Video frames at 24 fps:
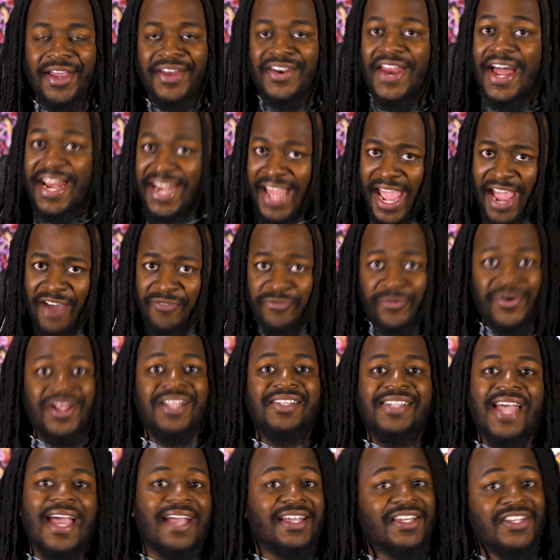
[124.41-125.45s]
Not
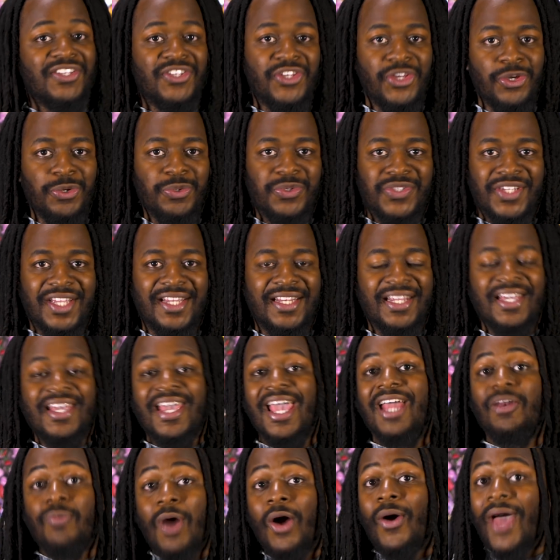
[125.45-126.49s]
every deck can use it,
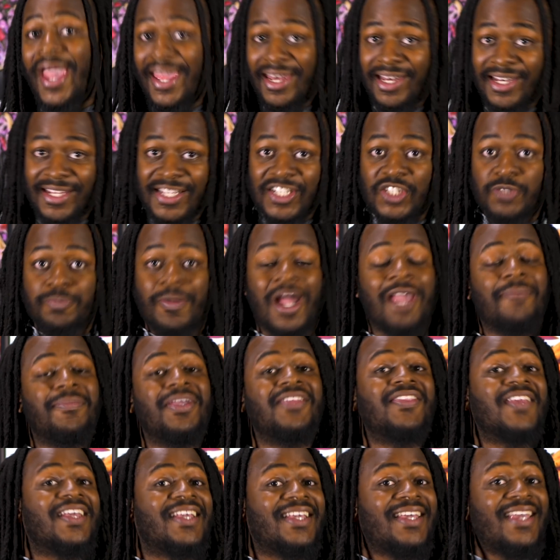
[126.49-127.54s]
and while Eldlich might
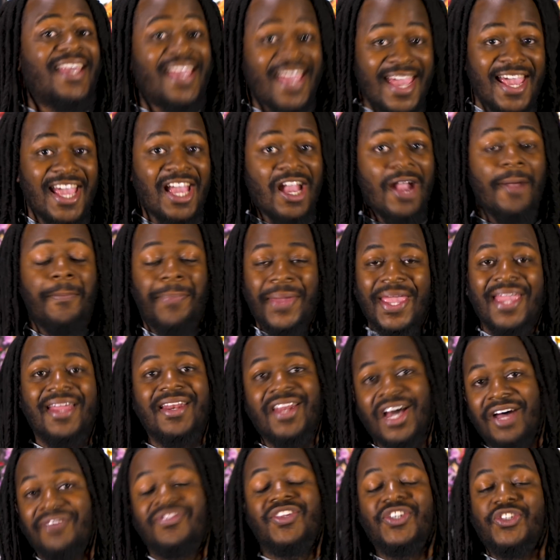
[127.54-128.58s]
be the
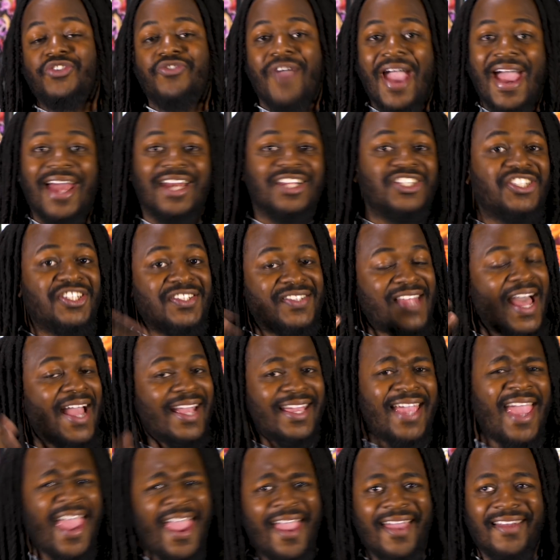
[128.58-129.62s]
kingpin of the strategies
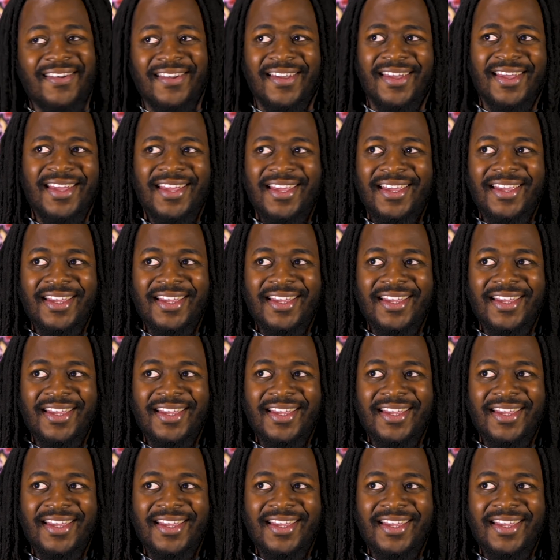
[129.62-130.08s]
that can,